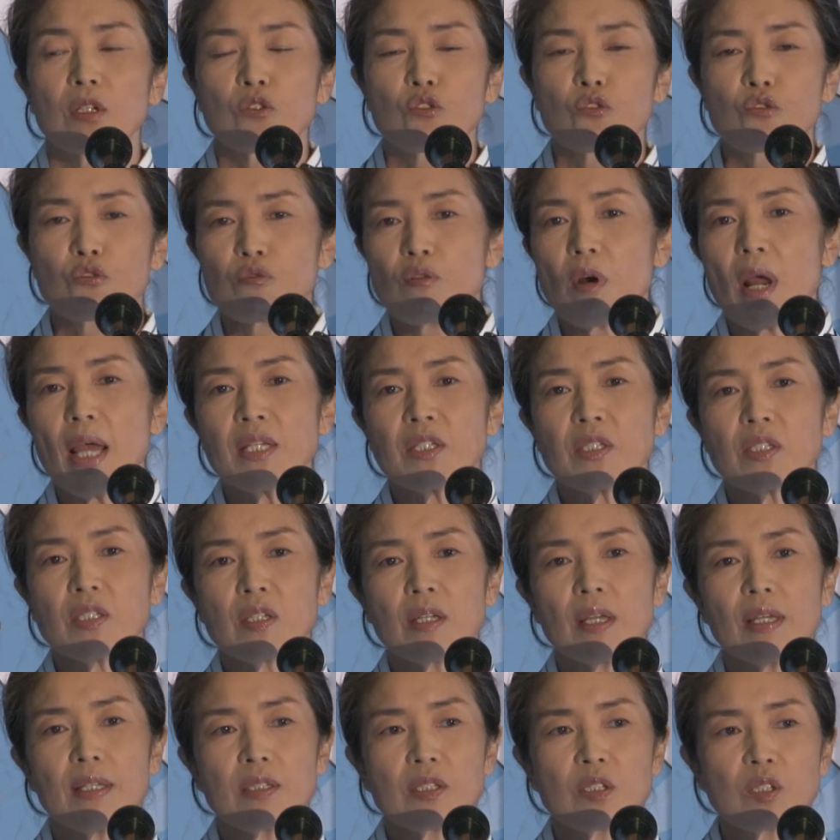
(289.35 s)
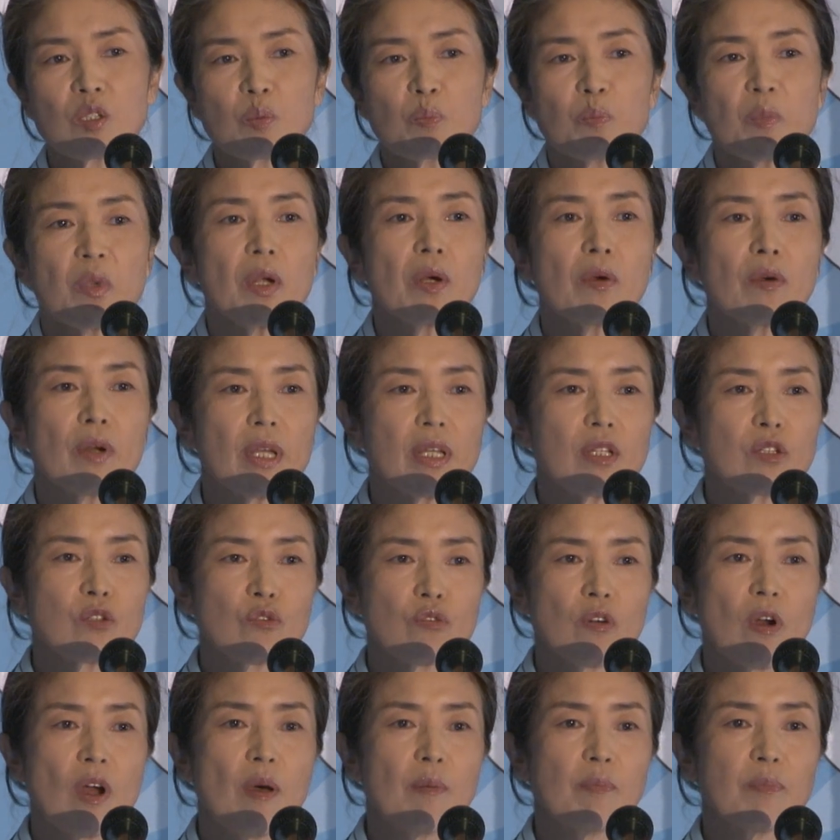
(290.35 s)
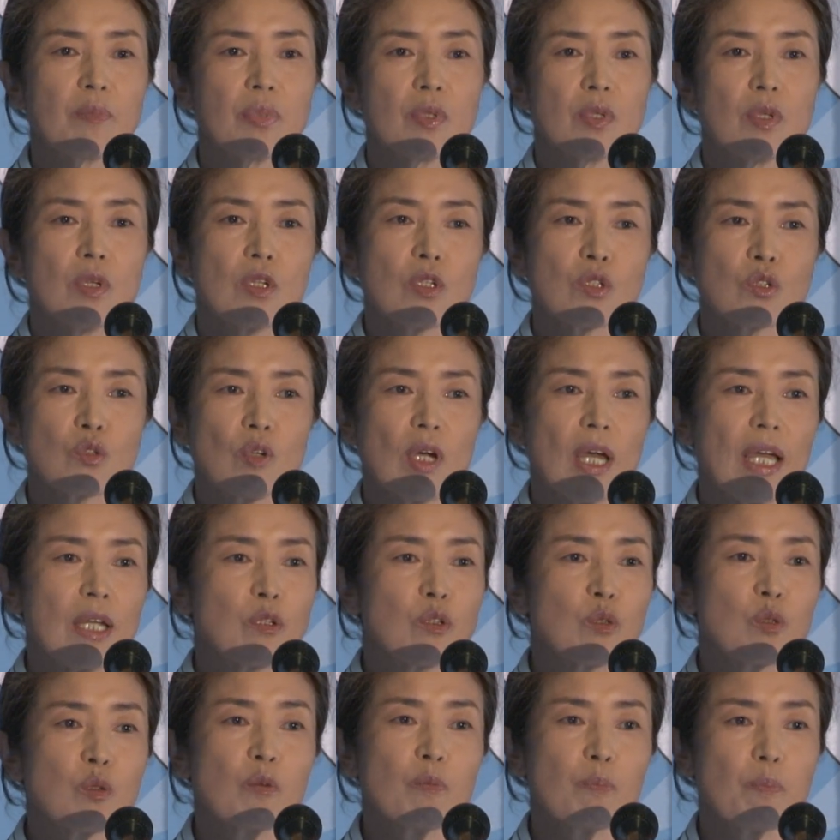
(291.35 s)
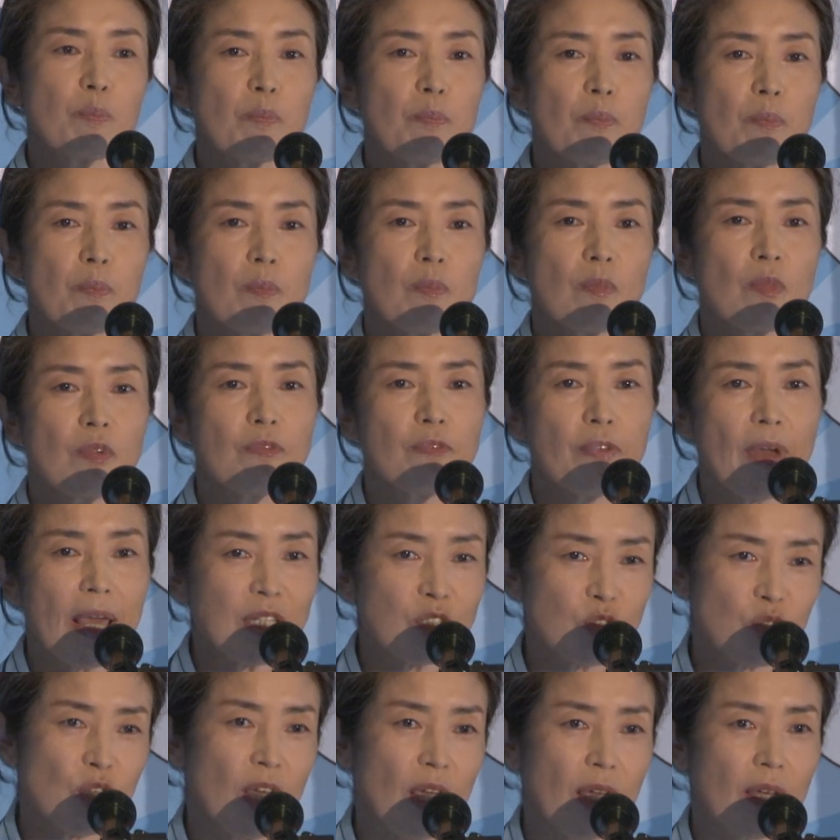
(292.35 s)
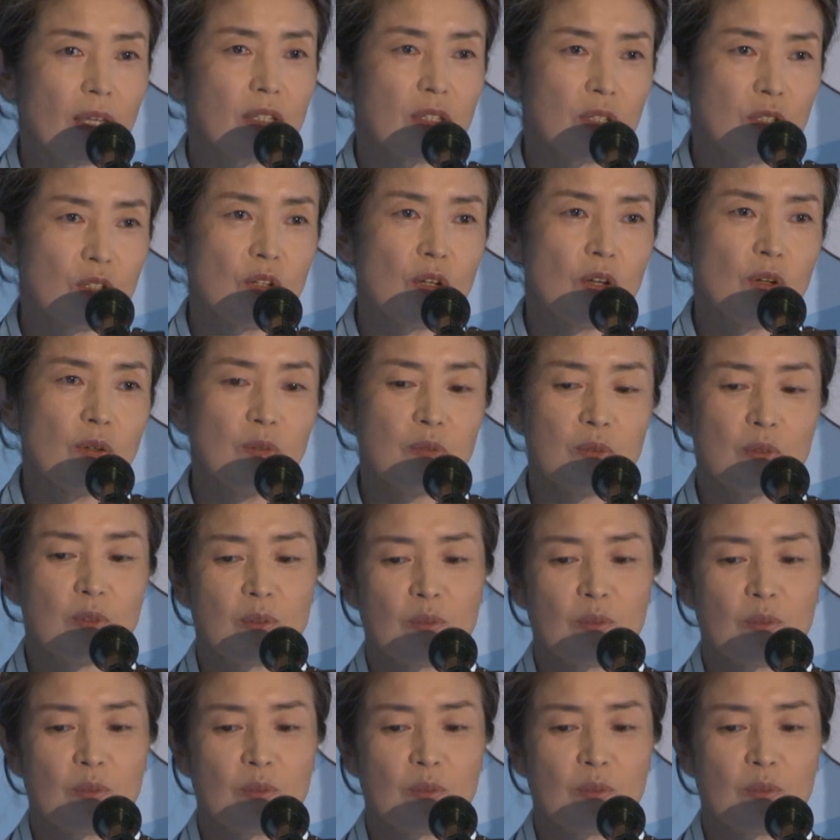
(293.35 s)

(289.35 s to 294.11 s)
Trashing and Smearing Trump, so I had to fact check, you know?